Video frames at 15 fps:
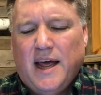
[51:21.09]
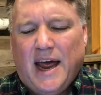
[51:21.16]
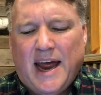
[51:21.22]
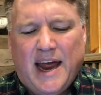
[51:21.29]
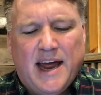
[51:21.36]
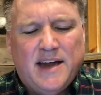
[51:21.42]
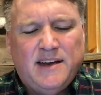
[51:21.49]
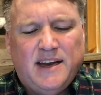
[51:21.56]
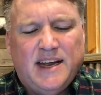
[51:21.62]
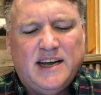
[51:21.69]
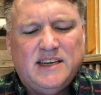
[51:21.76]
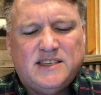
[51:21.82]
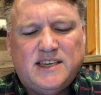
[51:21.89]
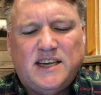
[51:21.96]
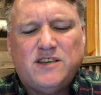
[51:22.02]
and
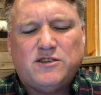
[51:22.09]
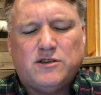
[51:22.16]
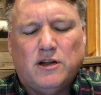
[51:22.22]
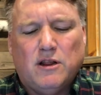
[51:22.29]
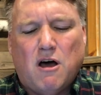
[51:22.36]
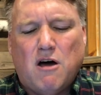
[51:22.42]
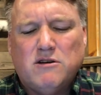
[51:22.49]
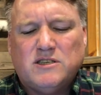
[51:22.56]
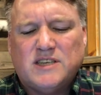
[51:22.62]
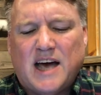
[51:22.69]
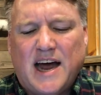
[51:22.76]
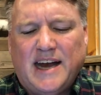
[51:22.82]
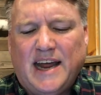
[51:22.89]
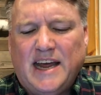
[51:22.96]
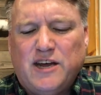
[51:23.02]
exist
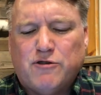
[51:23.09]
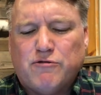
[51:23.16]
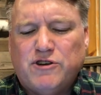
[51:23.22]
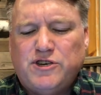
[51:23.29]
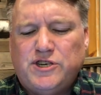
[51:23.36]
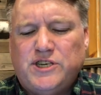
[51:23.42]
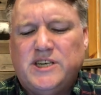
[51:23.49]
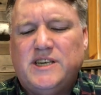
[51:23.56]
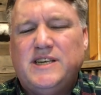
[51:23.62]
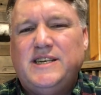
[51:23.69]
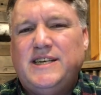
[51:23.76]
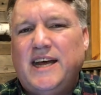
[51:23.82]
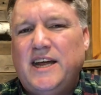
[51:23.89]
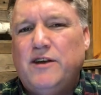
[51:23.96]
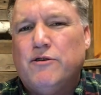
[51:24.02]
alongside a Christian
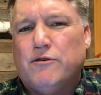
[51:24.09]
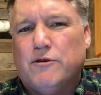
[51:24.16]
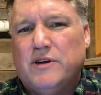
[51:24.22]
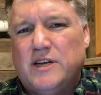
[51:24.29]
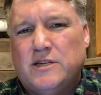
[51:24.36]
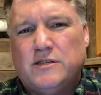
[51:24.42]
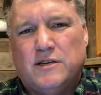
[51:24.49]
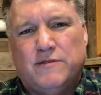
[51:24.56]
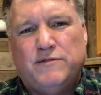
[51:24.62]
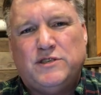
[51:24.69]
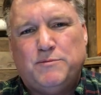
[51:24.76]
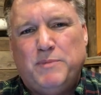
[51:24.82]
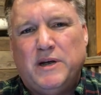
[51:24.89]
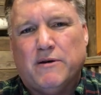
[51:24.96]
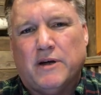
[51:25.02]
tenderness of
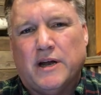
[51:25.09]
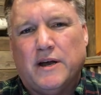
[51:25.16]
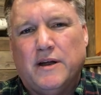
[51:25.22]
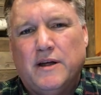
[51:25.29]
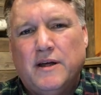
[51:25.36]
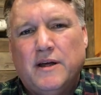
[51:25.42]
spirit.